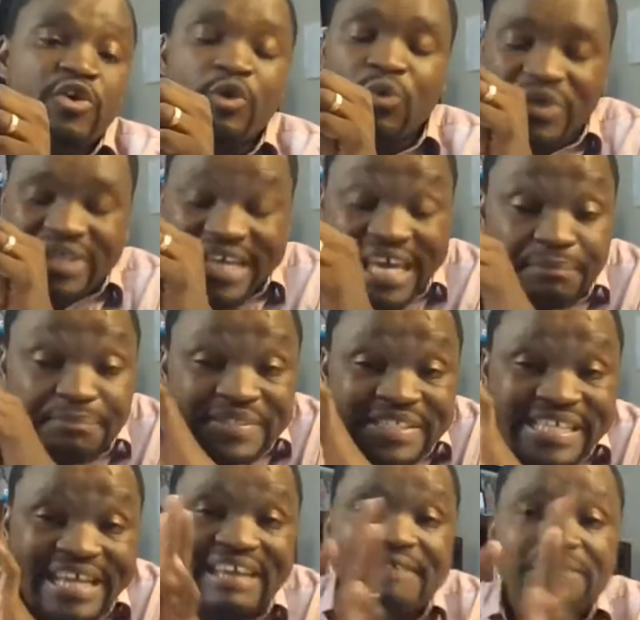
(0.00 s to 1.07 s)
you will keep
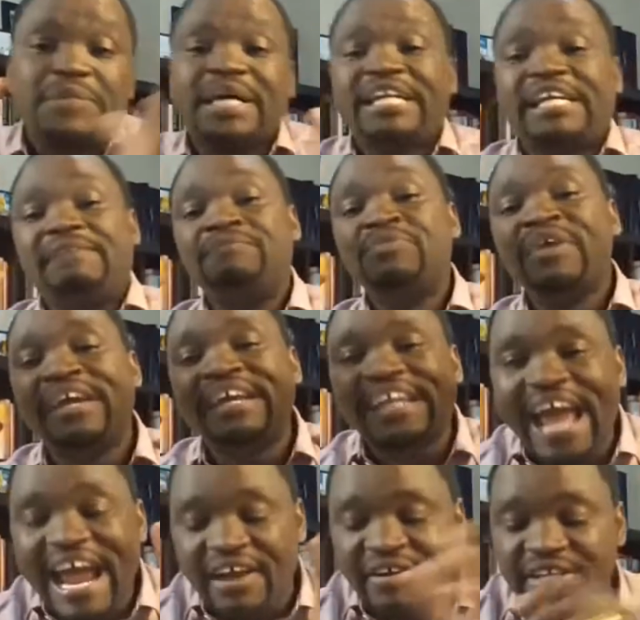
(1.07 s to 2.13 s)
sinking money
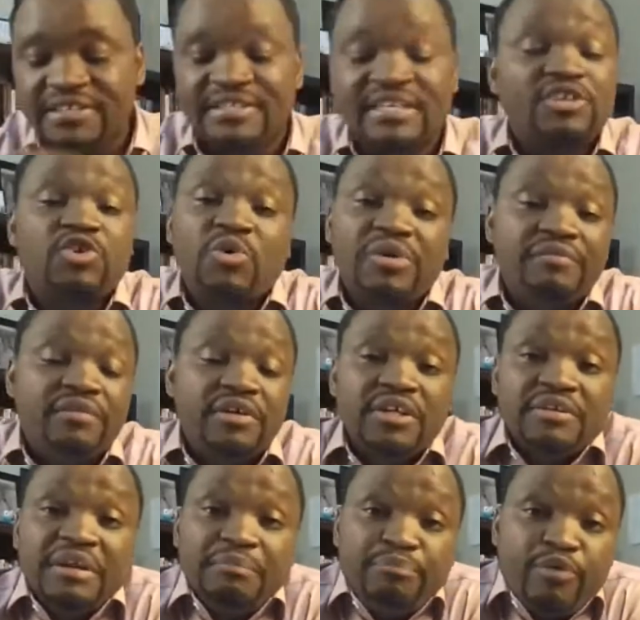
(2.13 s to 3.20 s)
in areas that don't
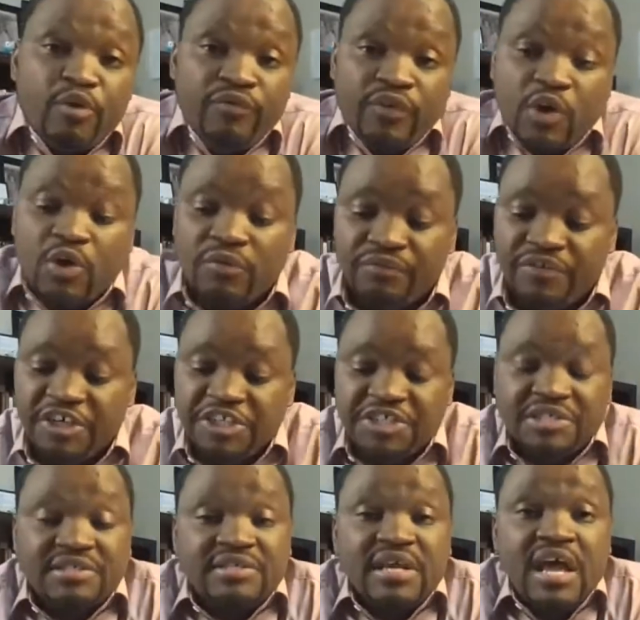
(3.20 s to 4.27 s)
even improve your
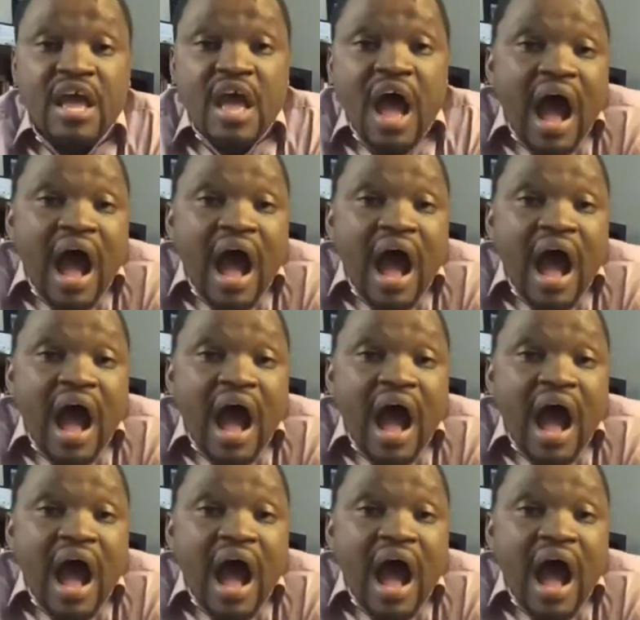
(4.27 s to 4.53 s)
conversions.